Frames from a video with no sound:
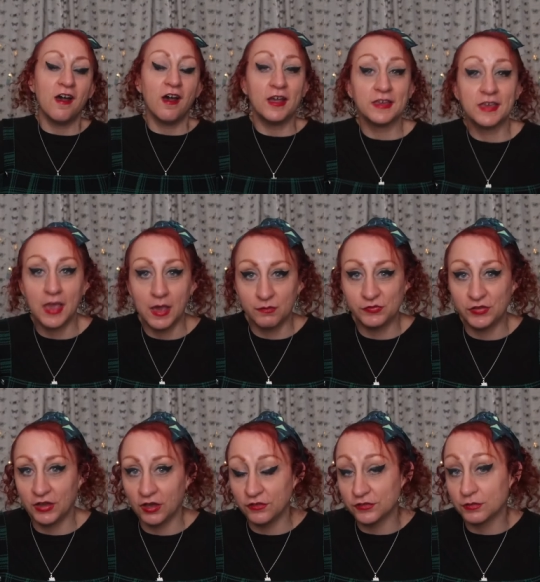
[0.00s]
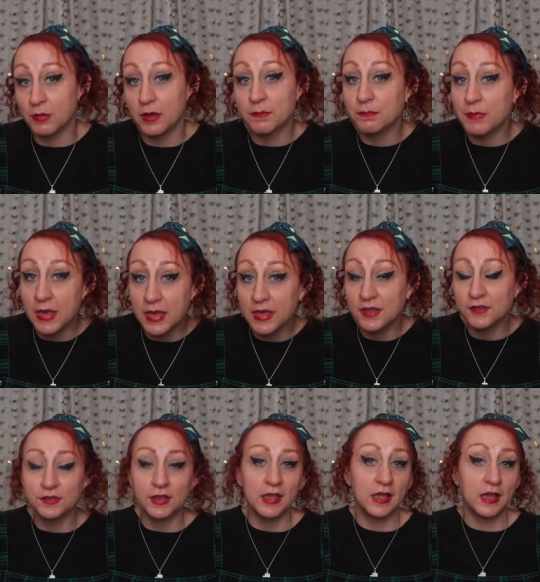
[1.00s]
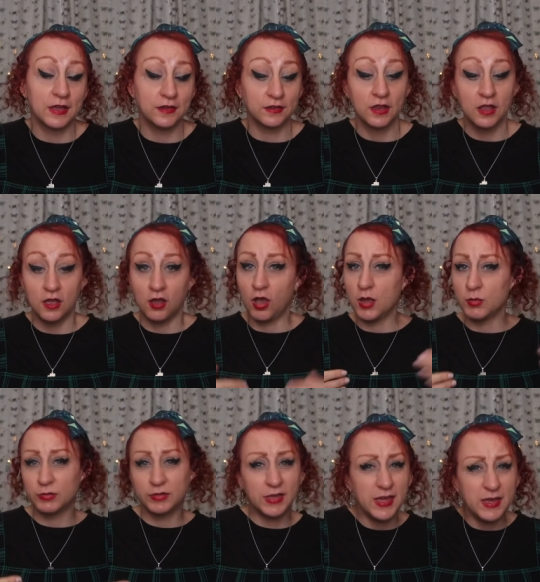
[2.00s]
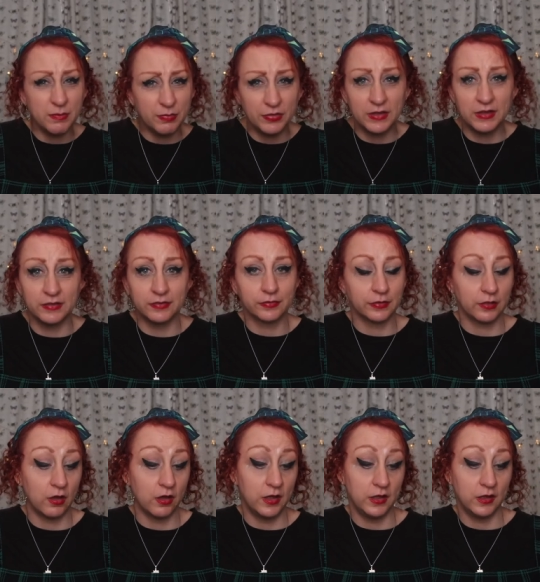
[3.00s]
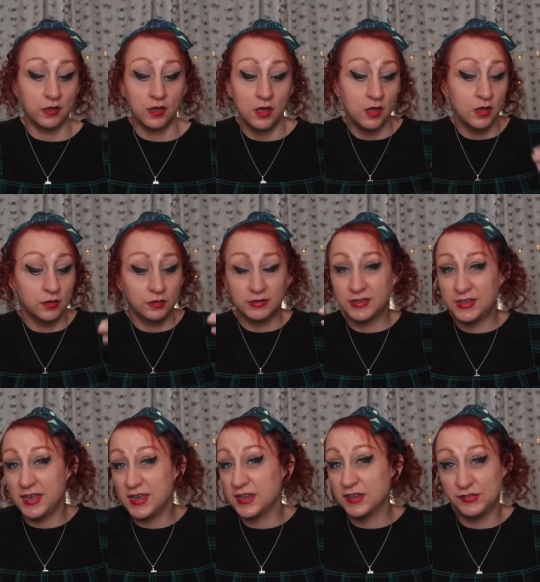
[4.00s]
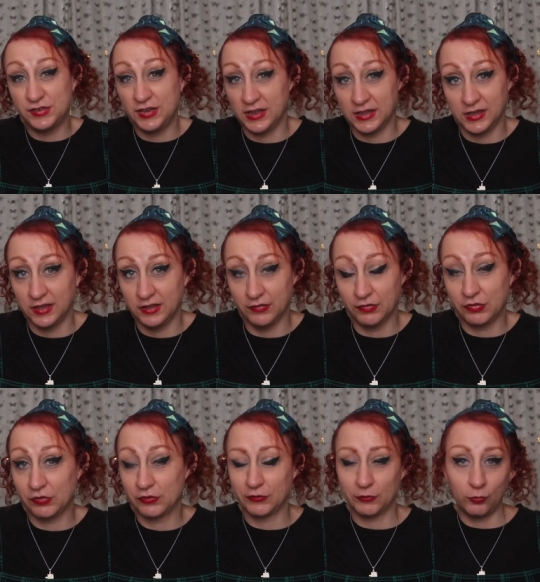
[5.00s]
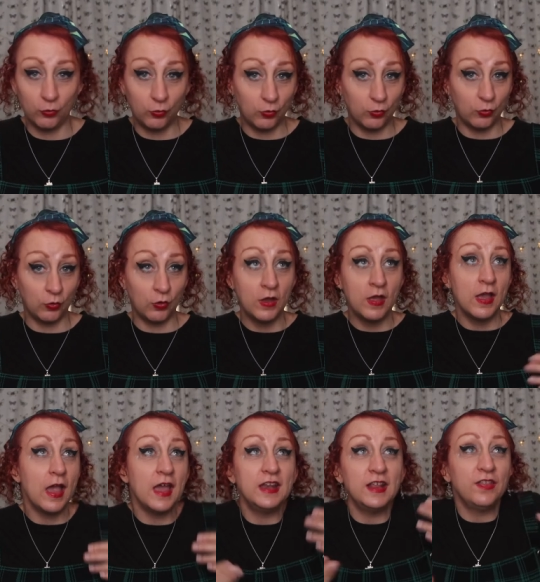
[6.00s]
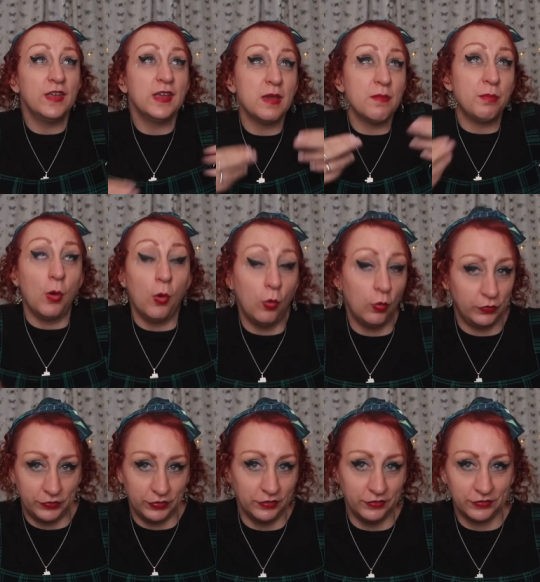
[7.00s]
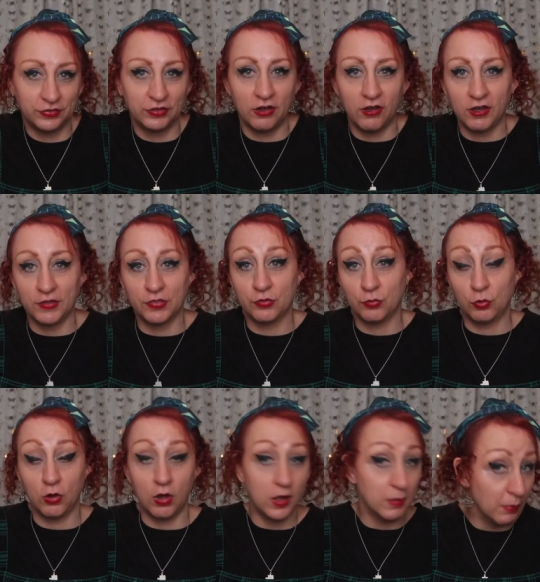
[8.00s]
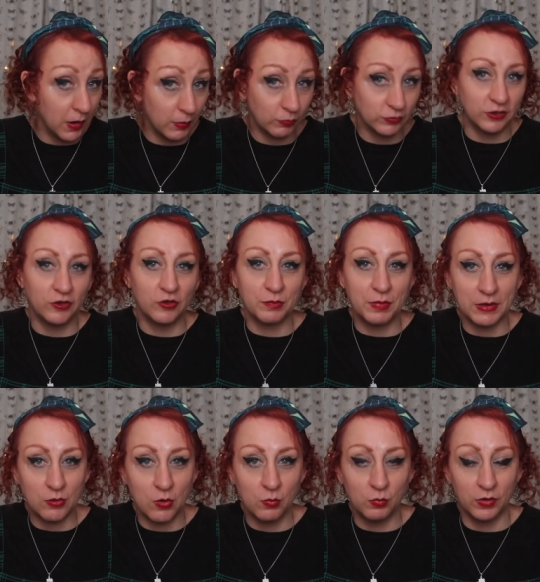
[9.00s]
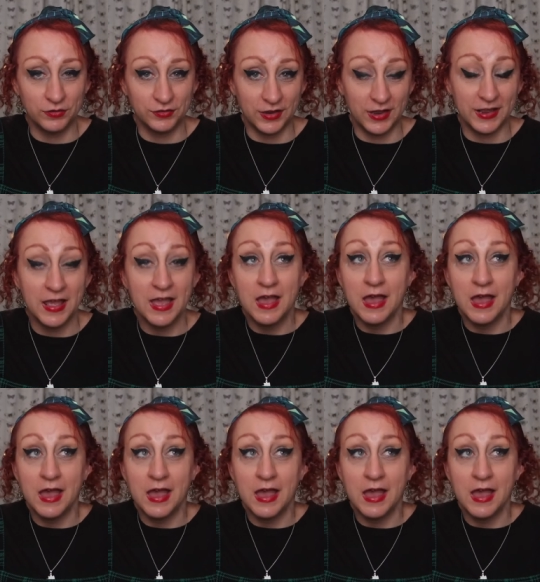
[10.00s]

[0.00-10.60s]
I kept it under my bed and I would keep things like gig tickets or anything important that I thought I might want to look back on one day.